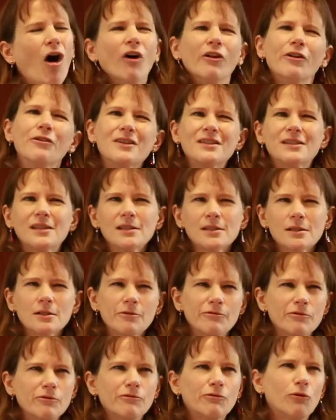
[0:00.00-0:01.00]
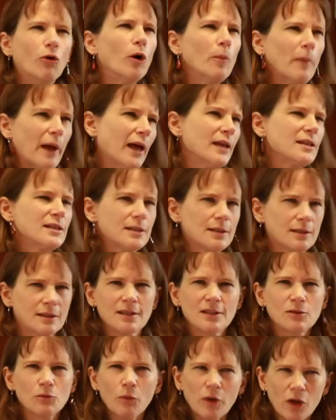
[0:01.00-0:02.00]
All of these things in different formats.
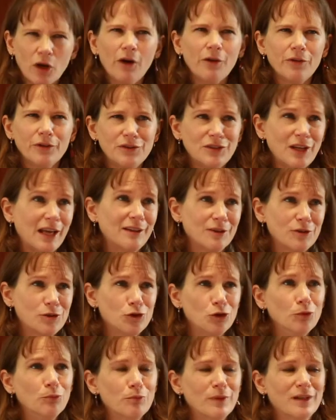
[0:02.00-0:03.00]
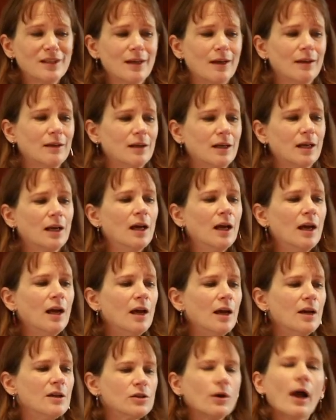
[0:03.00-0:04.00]
This is what we call the data soup mentality.
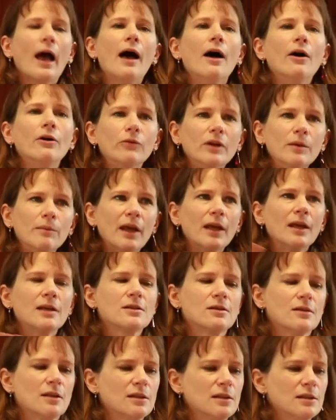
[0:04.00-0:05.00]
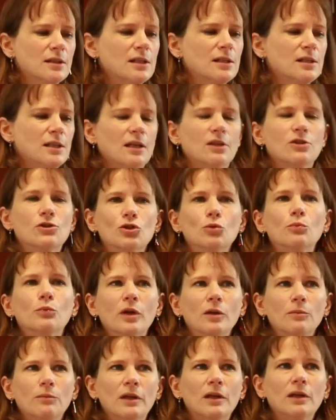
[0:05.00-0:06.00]
So how do we make it so that this data soup
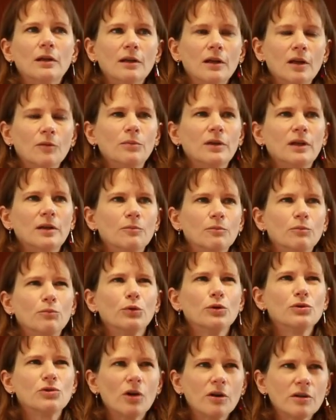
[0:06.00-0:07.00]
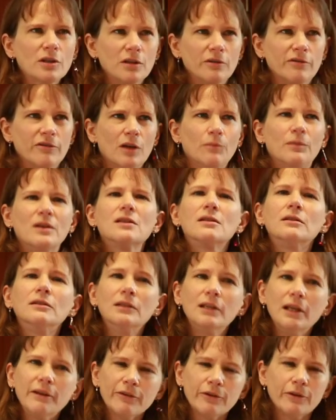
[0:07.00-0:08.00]
can be, can be productive, can be
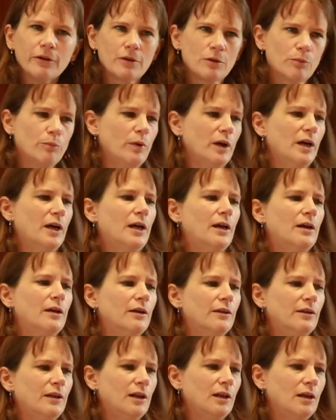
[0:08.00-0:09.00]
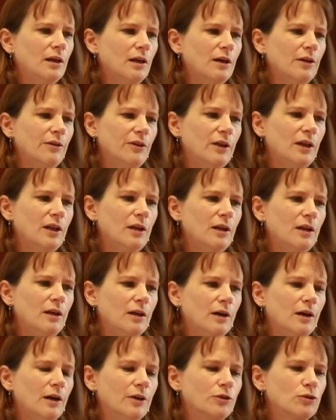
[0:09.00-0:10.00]
delivered by the, uh,
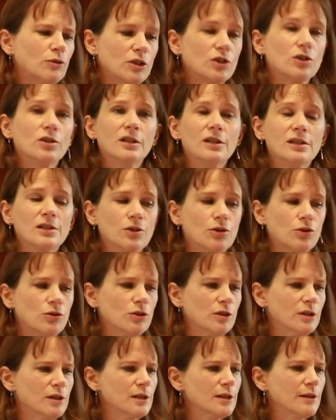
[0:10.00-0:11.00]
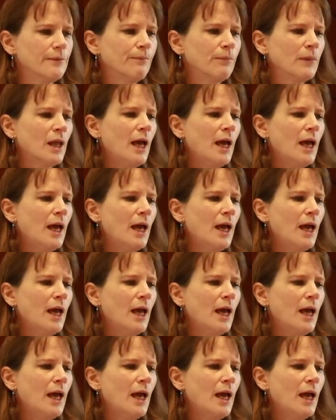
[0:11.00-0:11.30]
the uh, traditional institutions?